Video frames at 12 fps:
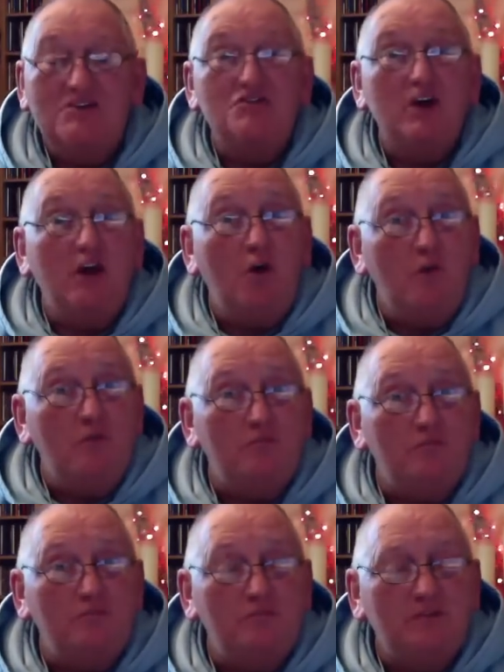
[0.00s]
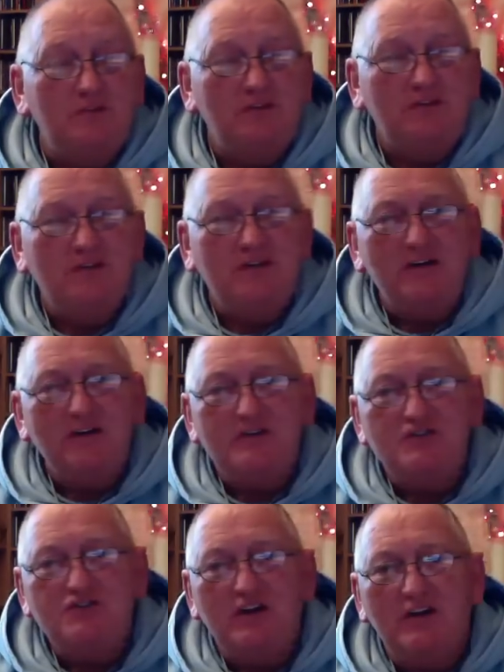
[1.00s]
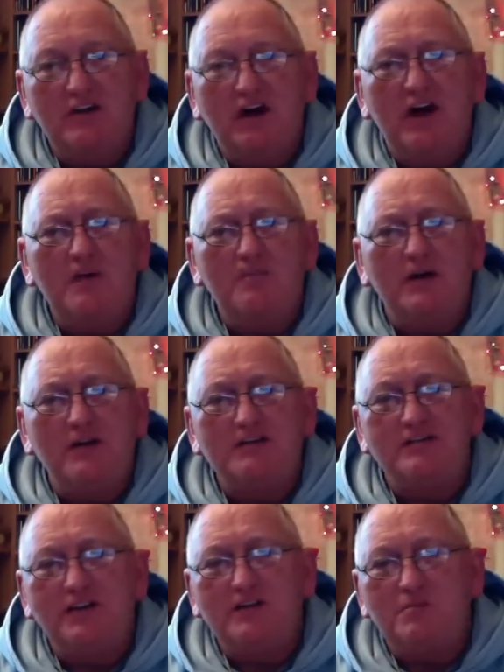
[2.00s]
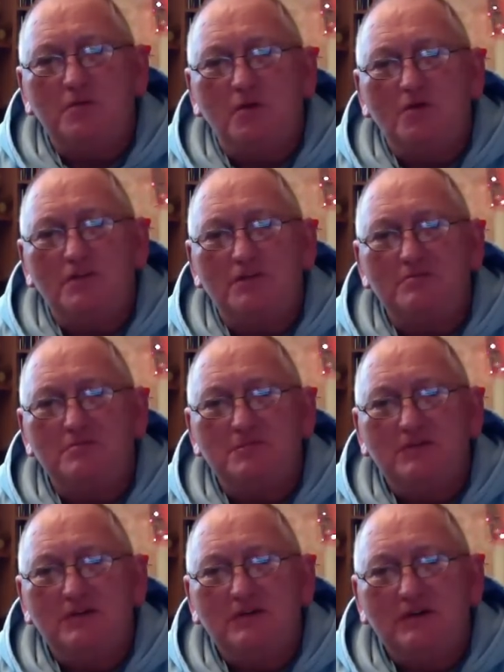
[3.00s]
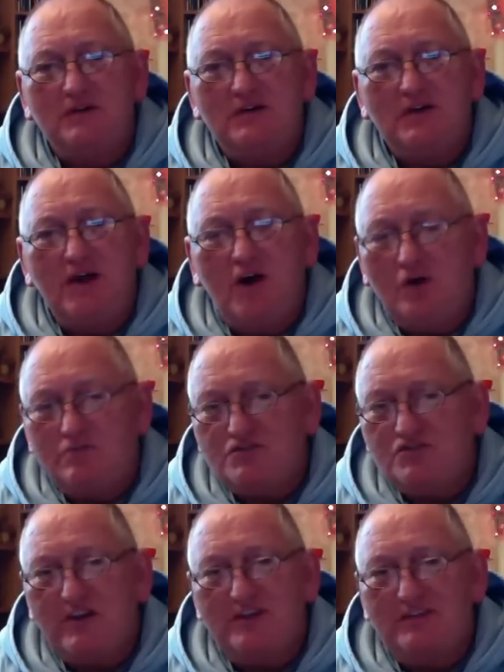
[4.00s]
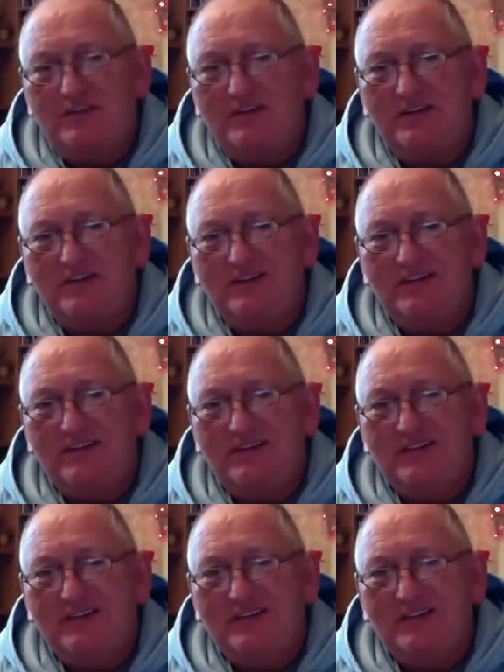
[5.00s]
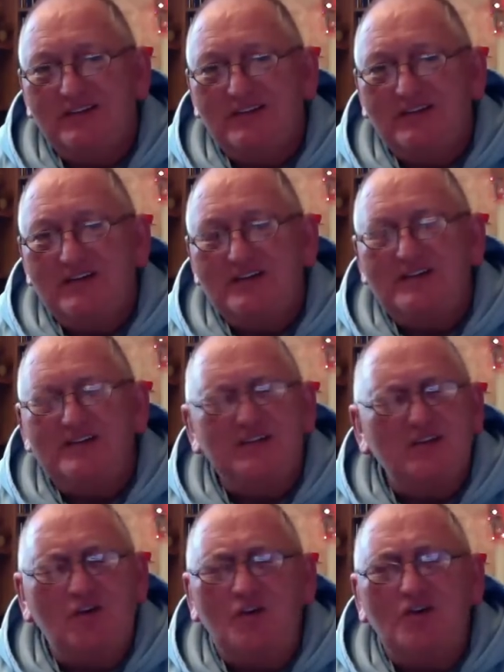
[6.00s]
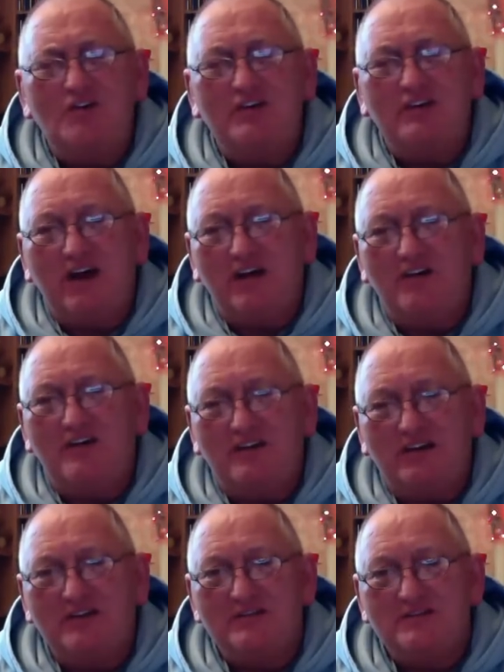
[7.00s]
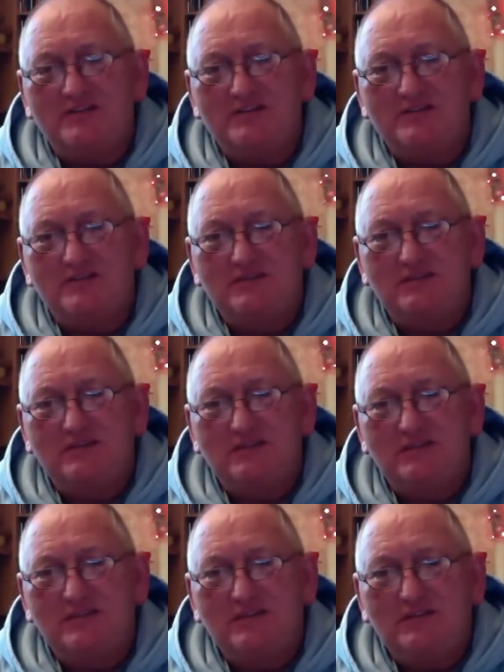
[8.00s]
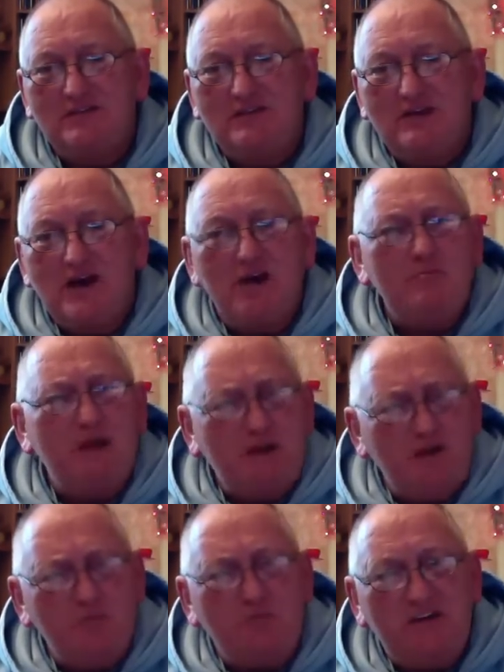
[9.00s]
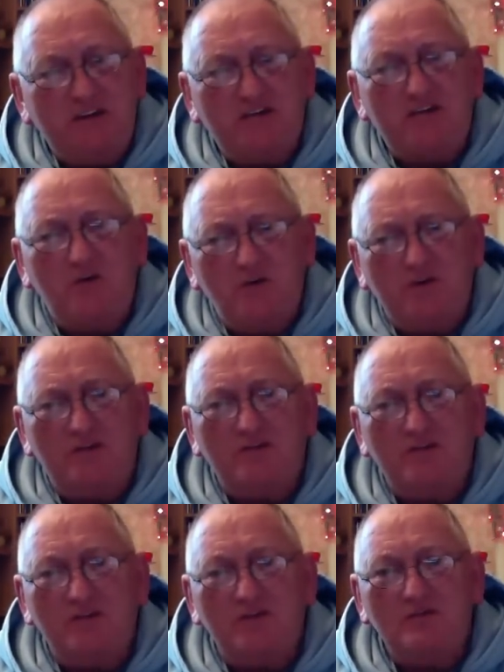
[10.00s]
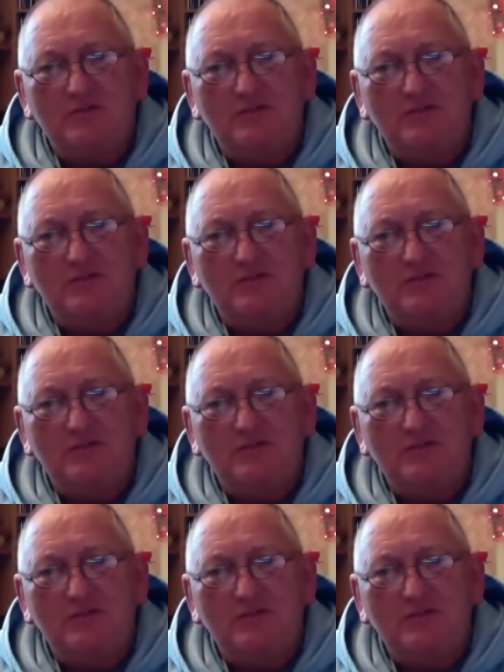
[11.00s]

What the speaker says: Shalom. Inshallah pacet bonum. Om Shanti. Solo di Caritas. And may your peace go with you.